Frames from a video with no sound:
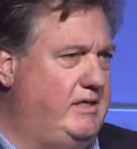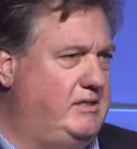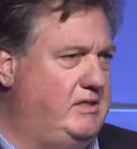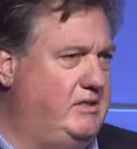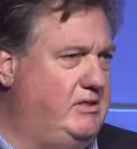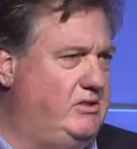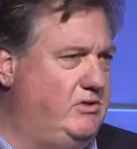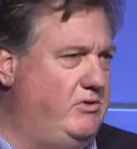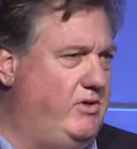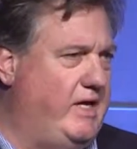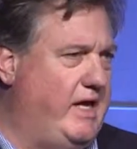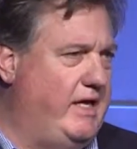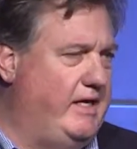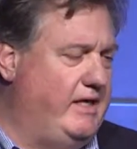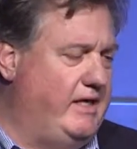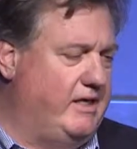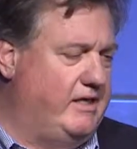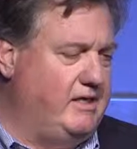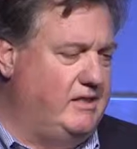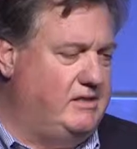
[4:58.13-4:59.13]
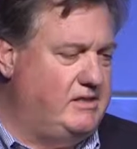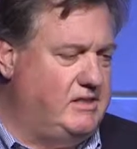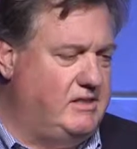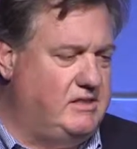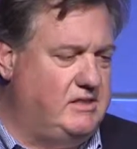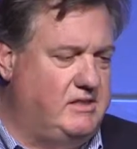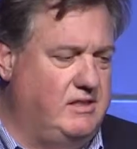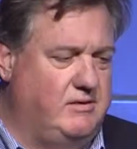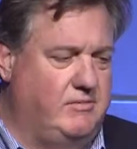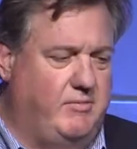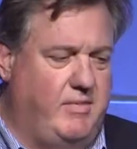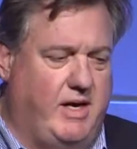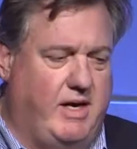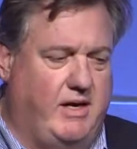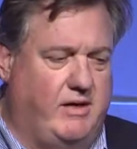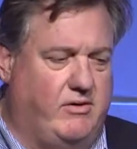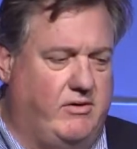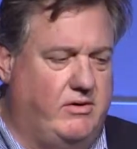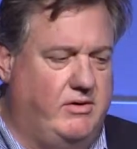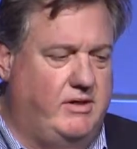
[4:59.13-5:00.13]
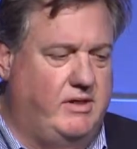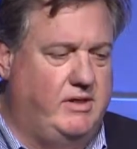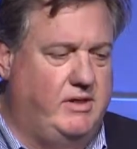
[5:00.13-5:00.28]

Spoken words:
to do that in a consistent manner.